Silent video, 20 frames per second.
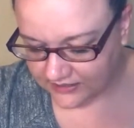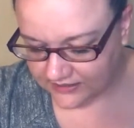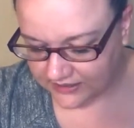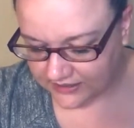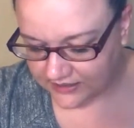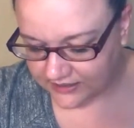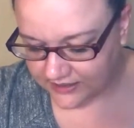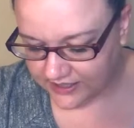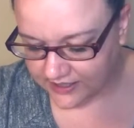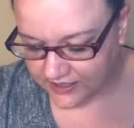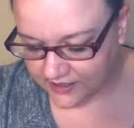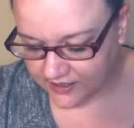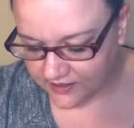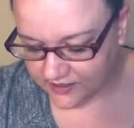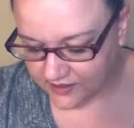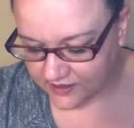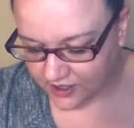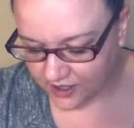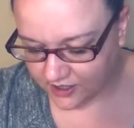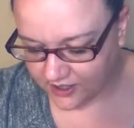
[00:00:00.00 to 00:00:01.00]
Lily,
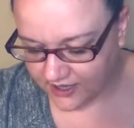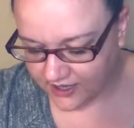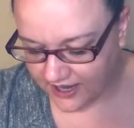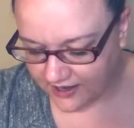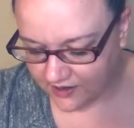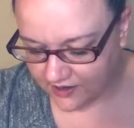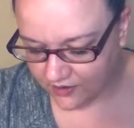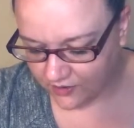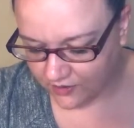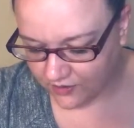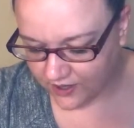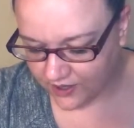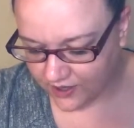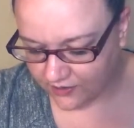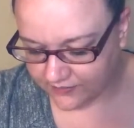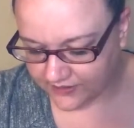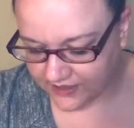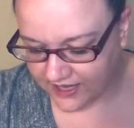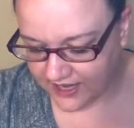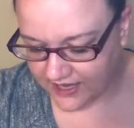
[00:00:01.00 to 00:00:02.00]
her category
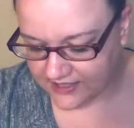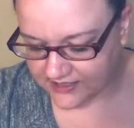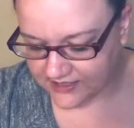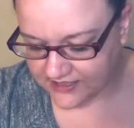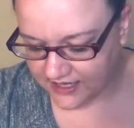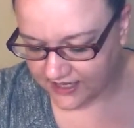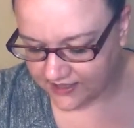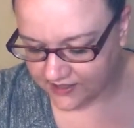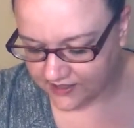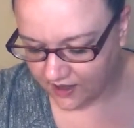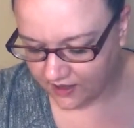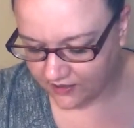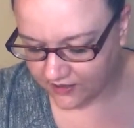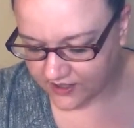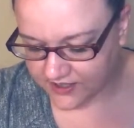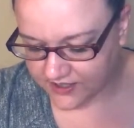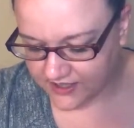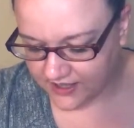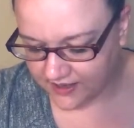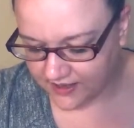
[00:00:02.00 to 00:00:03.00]
only had
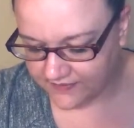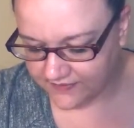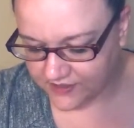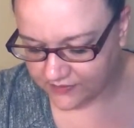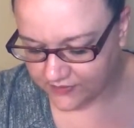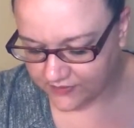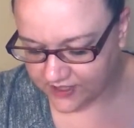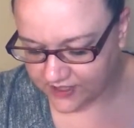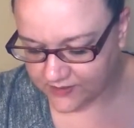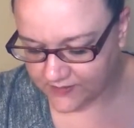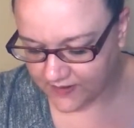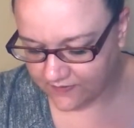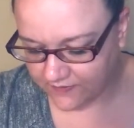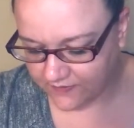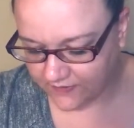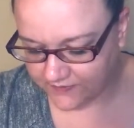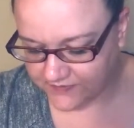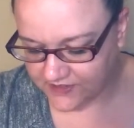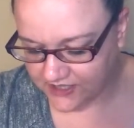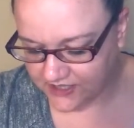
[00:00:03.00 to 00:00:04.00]
$10 left, and we spent
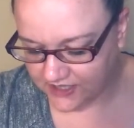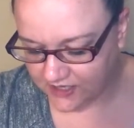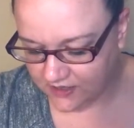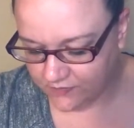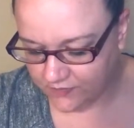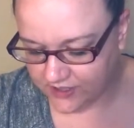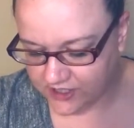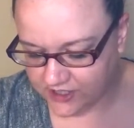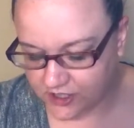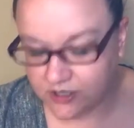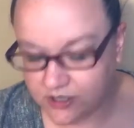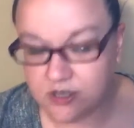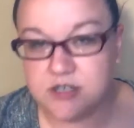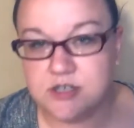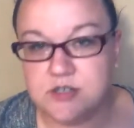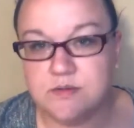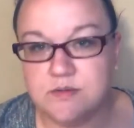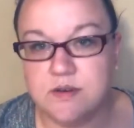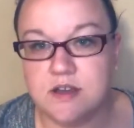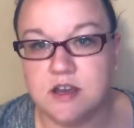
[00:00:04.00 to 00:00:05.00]
$15. We took her
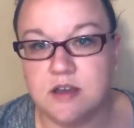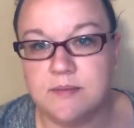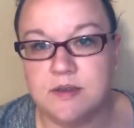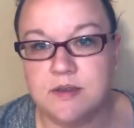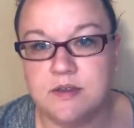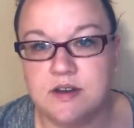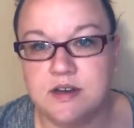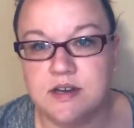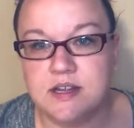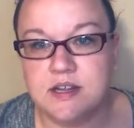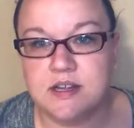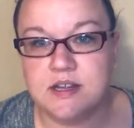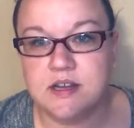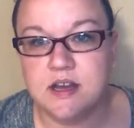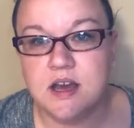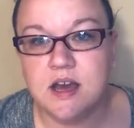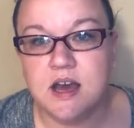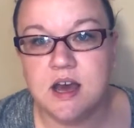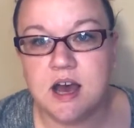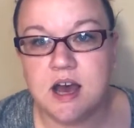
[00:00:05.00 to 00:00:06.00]
to a community
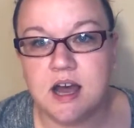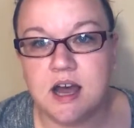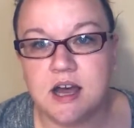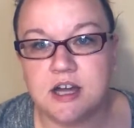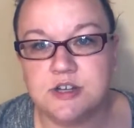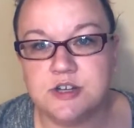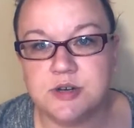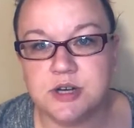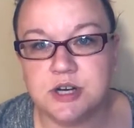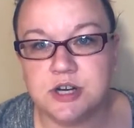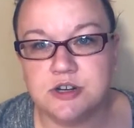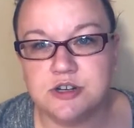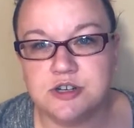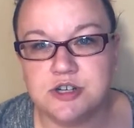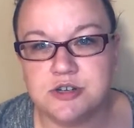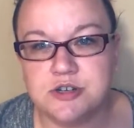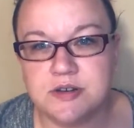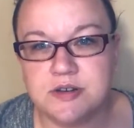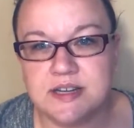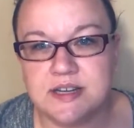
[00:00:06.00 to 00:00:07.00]

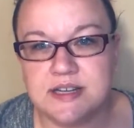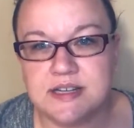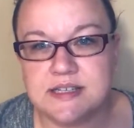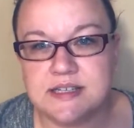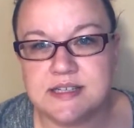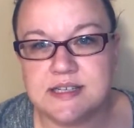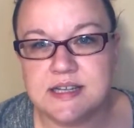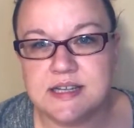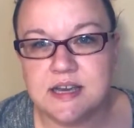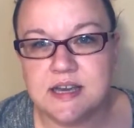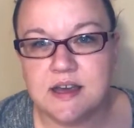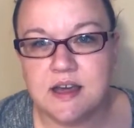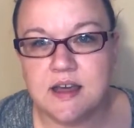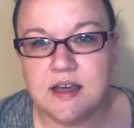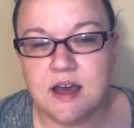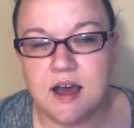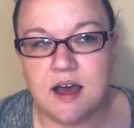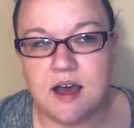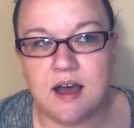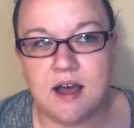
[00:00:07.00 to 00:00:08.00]
trick-or-treat.
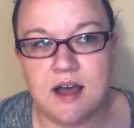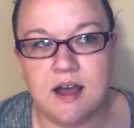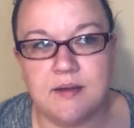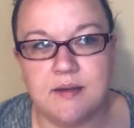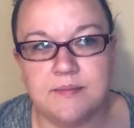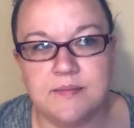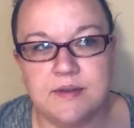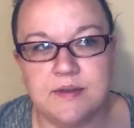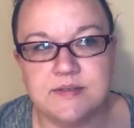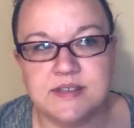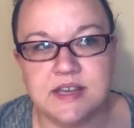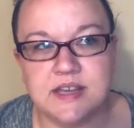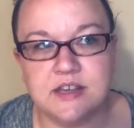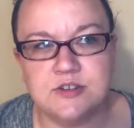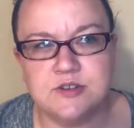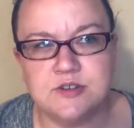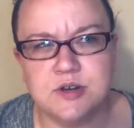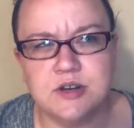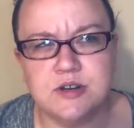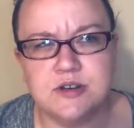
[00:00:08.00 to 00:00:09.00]
It was like a
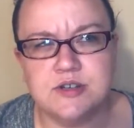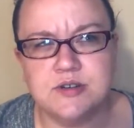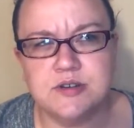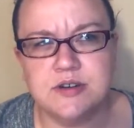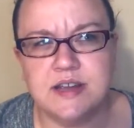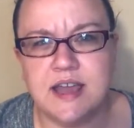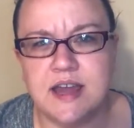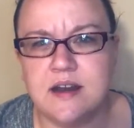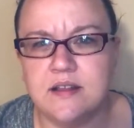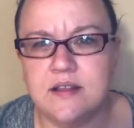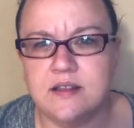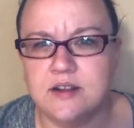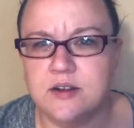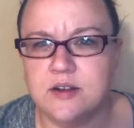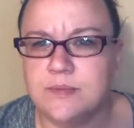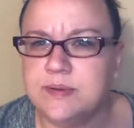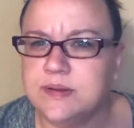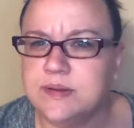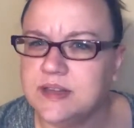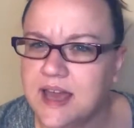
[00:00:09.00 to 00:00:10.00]
trick-or-treat and a
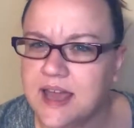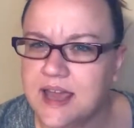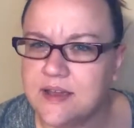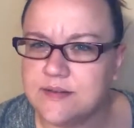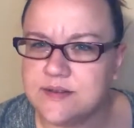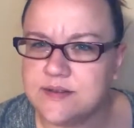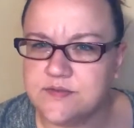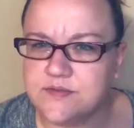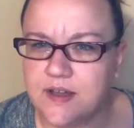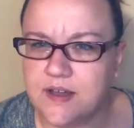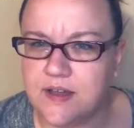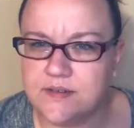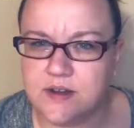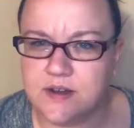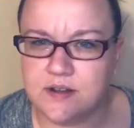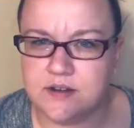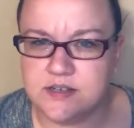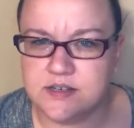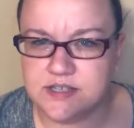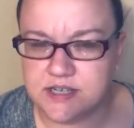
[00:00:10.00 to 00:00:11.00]
little play. It was
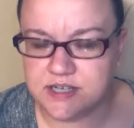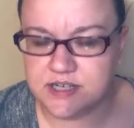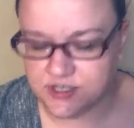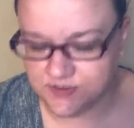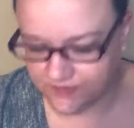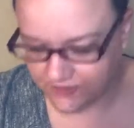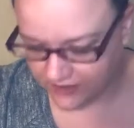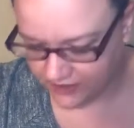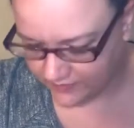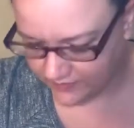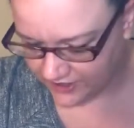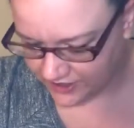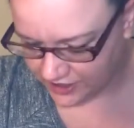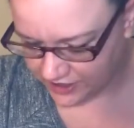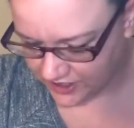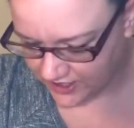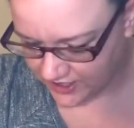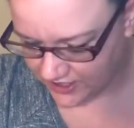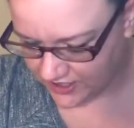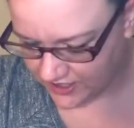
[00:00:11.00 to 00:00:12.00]
$5 each for
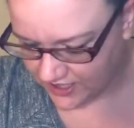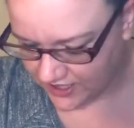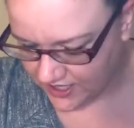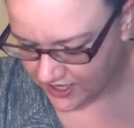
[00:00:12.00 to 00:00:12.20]
admission.